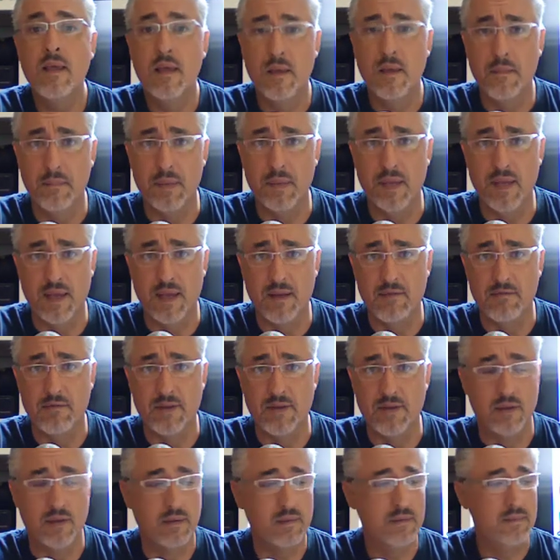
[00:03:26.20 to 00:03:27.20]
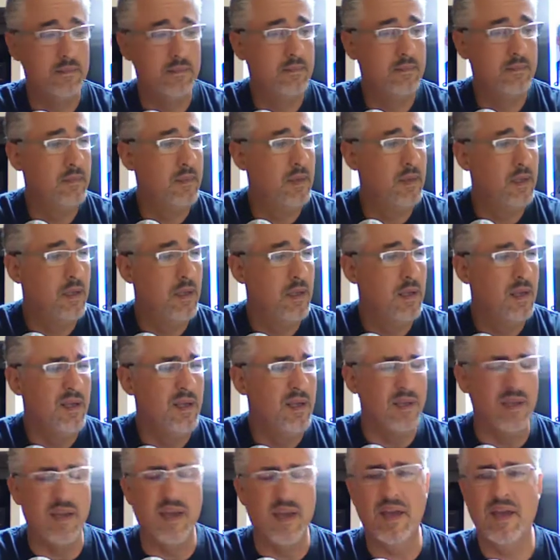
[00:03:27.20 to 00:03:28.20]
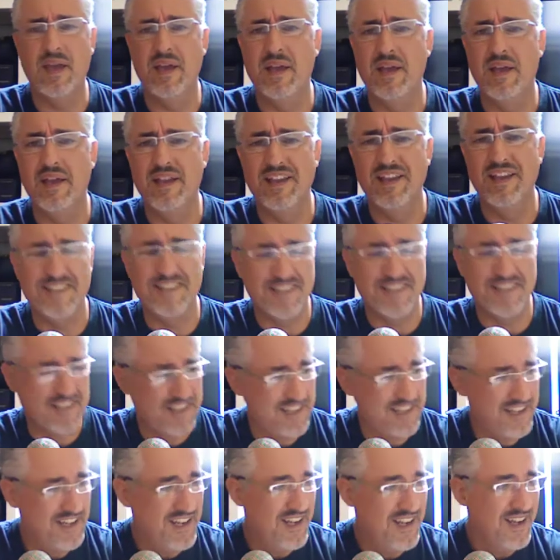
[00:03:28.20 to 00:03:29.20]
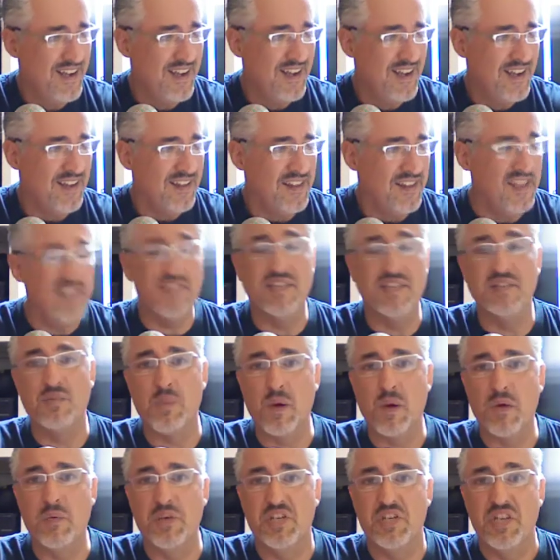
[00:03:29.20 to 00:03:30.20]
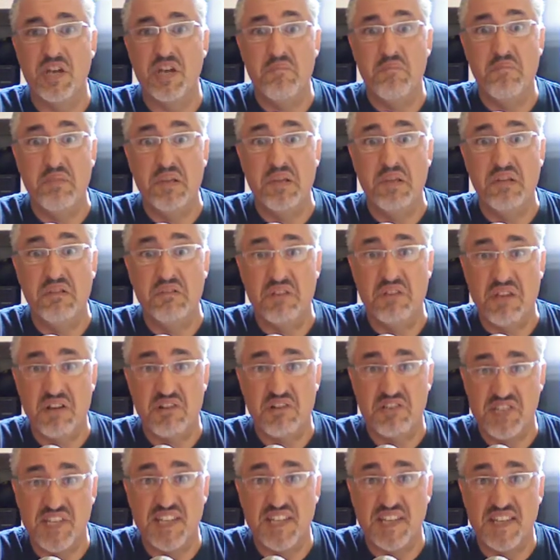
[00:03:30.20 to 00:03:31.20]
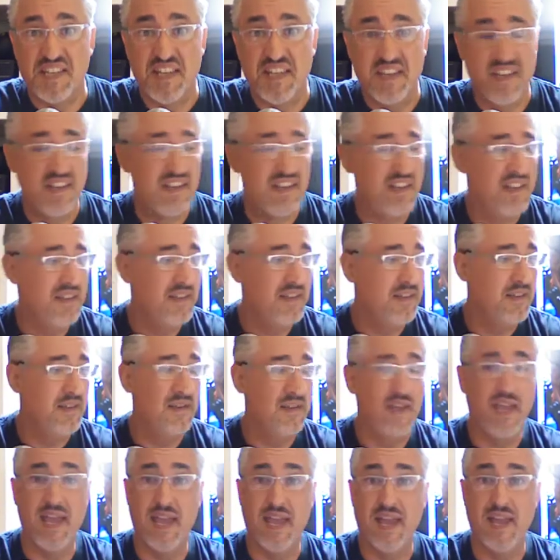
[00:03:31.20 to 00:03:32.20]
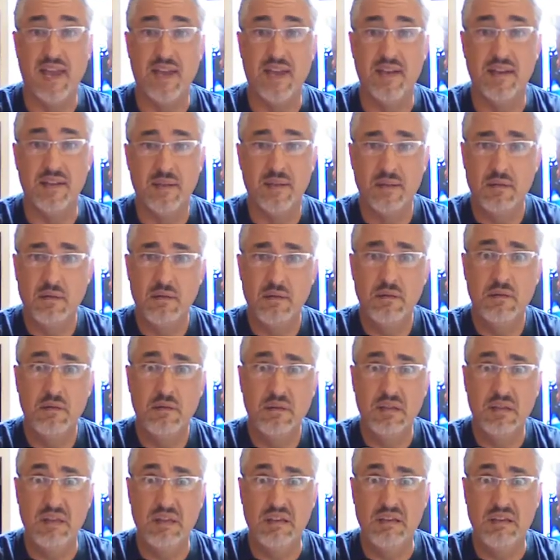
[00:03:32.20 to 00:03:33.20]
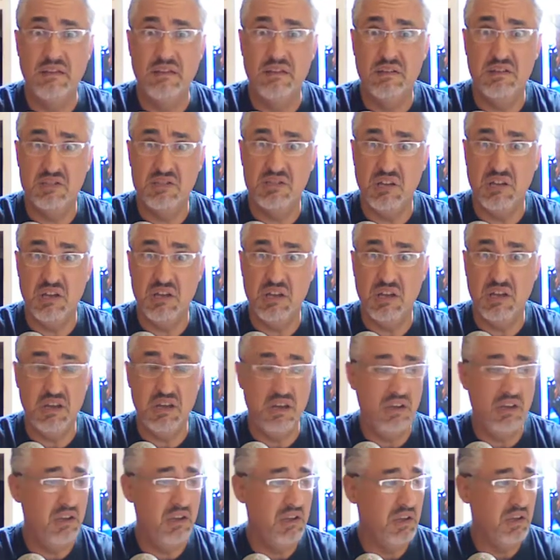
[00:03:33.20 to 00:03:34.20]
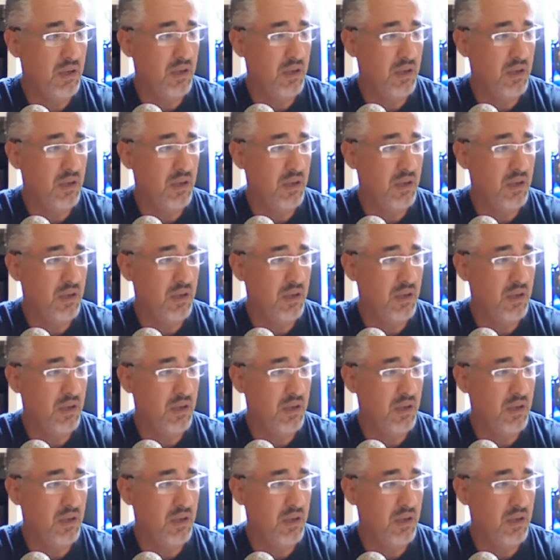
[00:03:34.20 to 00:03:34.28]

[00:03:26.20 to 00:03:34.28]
Bienville. Yes, this is where we shall build our city. Aide. Here, sir?